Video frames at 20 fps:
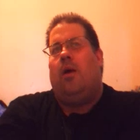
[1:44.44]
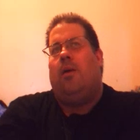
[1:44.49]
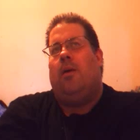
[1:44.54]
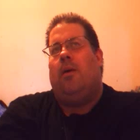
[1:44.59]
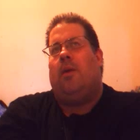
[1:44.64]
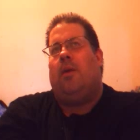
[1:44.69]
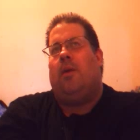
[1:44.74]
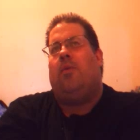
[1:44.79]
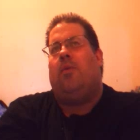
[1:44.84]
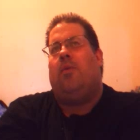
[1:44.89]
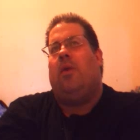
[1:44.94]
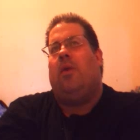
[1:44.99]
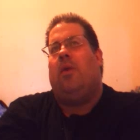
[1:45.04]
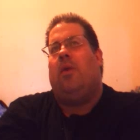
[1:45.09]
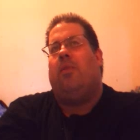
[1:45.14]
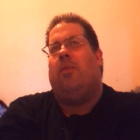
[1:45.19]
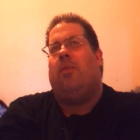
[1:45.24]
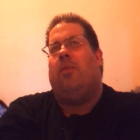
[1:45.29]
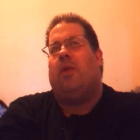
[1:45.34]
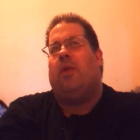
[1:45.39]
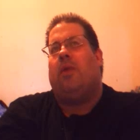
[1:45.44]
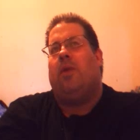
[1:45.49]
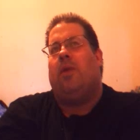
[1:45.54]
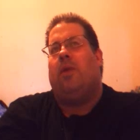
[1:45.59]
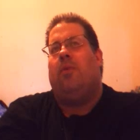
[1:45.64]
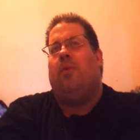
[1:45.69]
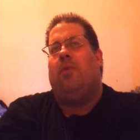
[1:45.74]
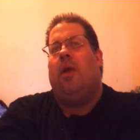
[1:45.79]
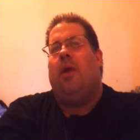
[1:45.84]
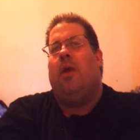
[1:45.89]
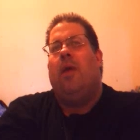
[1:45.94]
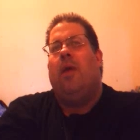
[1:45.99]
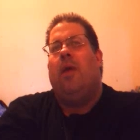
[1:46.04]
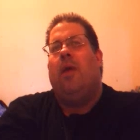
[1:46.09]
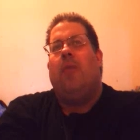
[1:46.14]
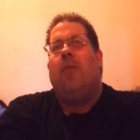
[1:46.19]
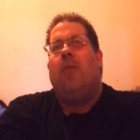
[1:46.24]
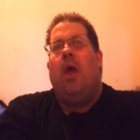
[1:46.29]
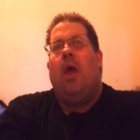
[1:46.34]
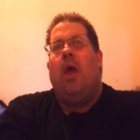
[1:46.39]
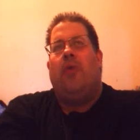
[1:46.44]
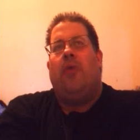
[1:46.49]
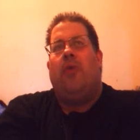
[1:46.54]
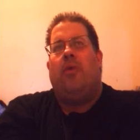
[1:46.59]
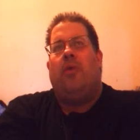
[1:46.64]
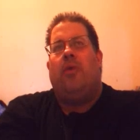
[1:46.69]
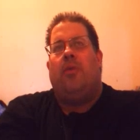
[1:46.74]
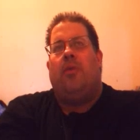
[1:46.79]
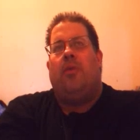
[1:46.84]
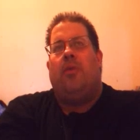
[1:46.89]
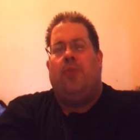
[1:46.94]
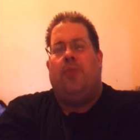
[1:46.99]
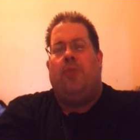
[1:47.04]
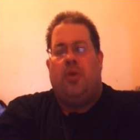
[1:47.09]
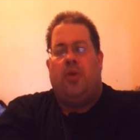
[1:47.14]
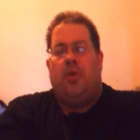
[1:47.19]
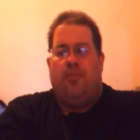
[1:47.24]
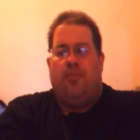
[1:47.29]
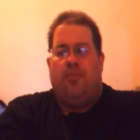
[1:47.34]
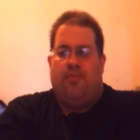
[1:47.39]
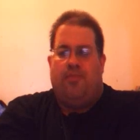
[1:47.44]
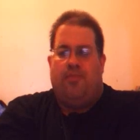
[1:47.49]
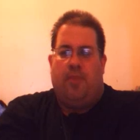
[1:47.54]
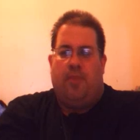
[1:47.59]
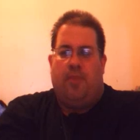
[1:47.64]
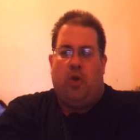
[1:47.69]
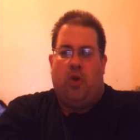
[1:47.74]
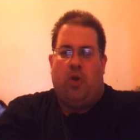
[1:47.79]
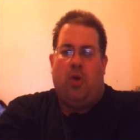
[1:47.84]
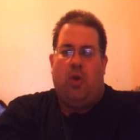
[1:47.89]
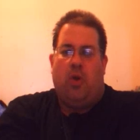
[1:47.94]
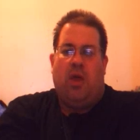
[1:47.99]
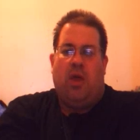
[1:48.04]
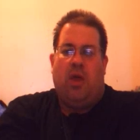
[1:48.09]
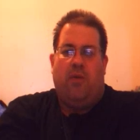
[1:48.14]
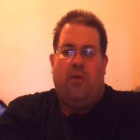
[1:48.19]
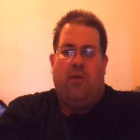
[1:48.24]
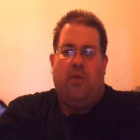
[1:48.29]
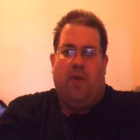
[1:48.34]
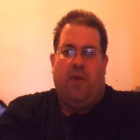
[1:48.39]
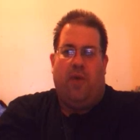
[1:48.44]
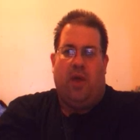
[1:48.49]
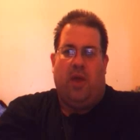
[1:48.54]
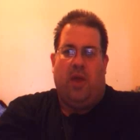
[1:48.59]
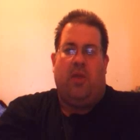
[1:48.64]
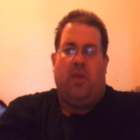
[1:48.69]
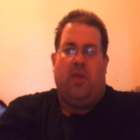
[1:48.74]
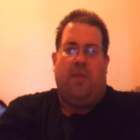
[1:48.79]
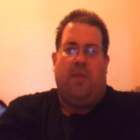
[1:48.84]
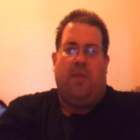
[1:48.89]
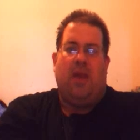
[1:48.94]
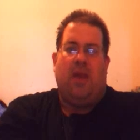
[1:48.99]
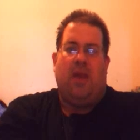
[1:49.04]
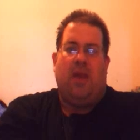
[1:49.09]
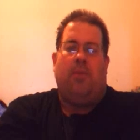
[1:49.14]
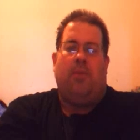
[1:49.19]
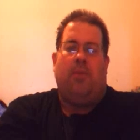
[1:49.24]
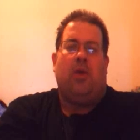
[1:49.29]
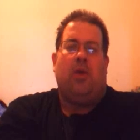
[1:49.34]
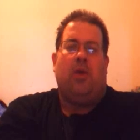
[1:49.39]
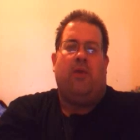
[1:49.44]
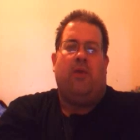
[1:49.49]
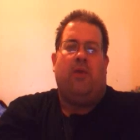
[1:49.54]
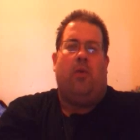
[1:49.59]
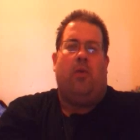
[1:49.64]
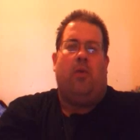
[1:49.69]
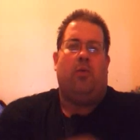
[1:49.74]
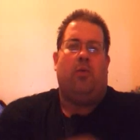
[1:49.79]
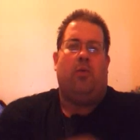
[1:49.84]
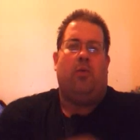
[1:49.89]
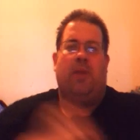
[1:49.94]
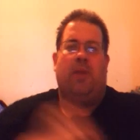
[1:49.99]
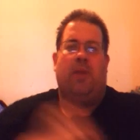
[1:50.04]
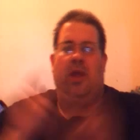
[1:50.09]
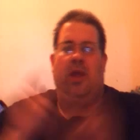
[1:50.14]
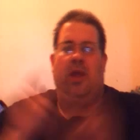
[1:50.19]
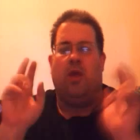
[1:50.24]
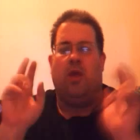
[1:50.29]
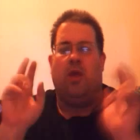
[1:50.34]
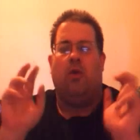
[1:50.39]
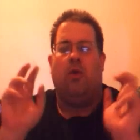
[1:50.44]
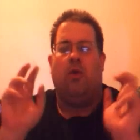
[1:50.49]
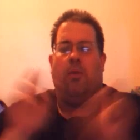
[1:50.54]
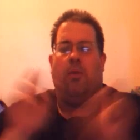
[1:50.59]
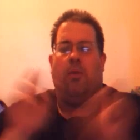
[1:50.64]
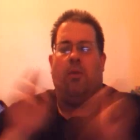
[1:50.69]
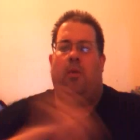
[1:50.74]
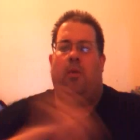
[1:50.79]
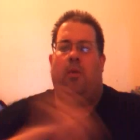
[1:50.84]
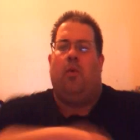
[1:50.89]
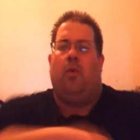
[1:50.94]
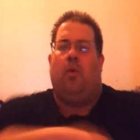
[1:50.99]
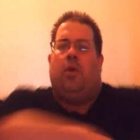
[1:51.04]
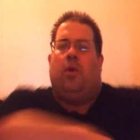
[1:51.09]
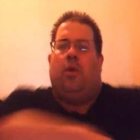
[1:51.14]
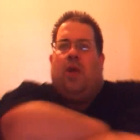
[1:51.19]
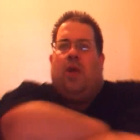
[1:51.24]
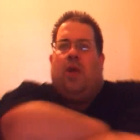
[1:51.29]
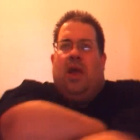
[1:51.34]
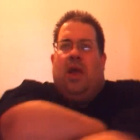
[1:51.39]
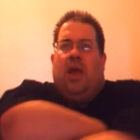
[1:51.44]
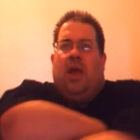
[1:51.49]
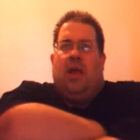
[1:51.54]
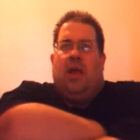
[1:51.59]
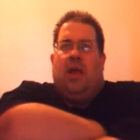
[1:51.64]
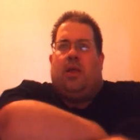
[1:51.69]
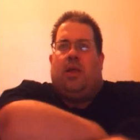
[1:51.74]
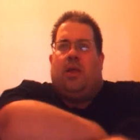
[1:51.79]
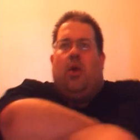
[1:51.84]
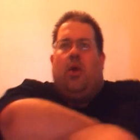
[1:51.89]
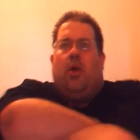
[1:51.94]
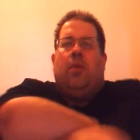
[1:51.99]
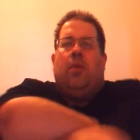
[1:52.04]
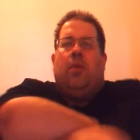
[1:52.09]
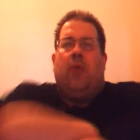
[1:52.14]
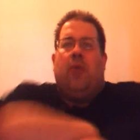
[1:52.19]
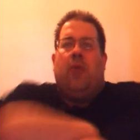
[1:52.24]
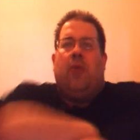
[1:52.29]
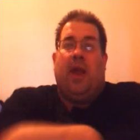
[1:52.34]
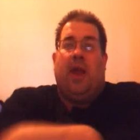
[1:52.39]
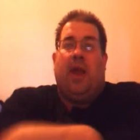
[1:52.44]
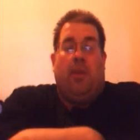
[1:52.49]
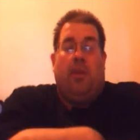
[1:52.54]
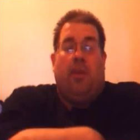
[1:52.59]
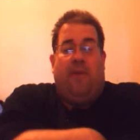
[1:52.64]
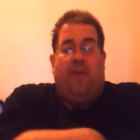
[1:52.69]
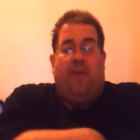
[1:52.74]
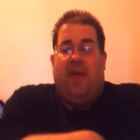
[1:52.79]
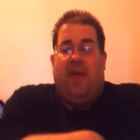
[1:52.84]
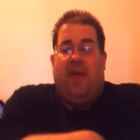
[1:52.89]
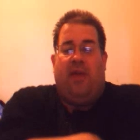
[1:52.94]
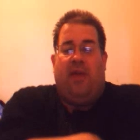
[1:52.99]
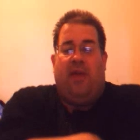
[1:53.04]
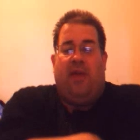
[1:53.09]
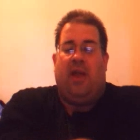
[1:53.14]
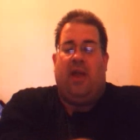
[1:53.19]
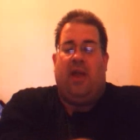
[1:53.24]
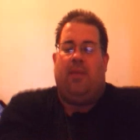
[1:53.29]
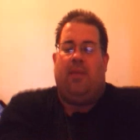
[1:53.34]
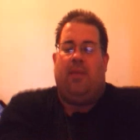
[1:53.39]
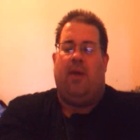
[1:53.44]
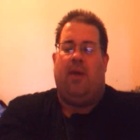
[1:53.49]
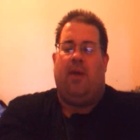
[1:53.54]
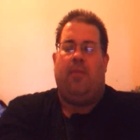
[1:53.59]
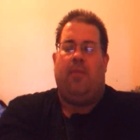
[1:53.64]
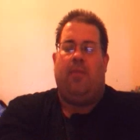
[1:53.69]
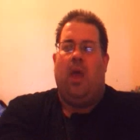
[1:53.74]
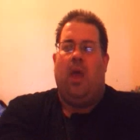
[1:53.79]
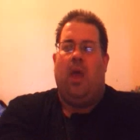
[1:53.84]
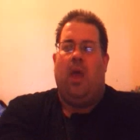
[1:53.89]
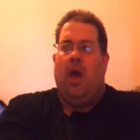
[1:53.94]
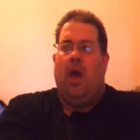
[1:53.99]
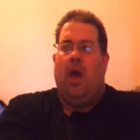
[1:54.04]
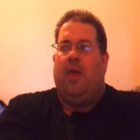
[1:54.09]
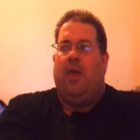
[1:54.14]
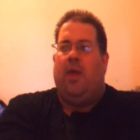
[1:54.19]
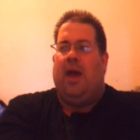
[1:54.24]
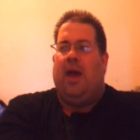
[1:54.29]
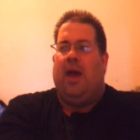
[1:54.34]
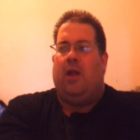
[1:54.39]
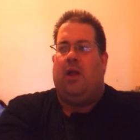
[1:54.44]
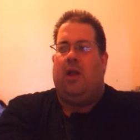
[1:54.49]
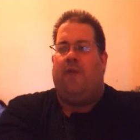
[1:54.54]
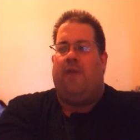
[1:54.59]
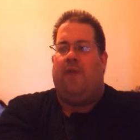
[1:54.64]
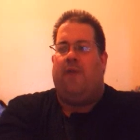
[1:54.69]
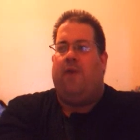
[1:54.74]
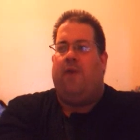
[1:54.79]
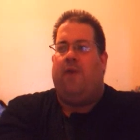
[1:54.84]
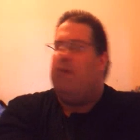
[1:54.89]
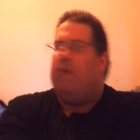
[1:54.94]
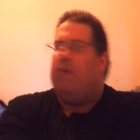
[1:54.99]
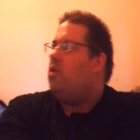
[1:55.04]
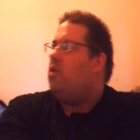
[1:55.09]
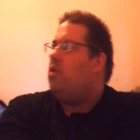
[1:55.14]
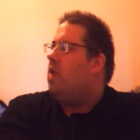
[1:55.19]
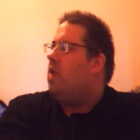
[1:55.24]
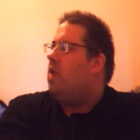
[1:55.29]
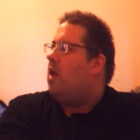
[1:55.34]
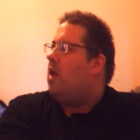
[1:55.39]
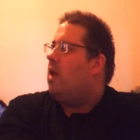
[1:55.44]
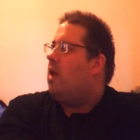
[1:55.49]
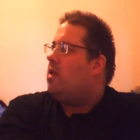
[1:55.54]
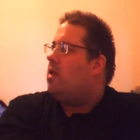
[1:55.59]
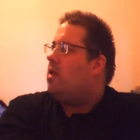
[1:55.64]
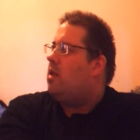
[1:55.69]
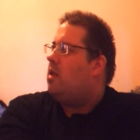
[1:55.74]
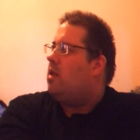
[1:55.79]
probably not the best way to put it. The majority of the main body of what would be Europe was a sizable kingdom. I forget the name now. That had like five or six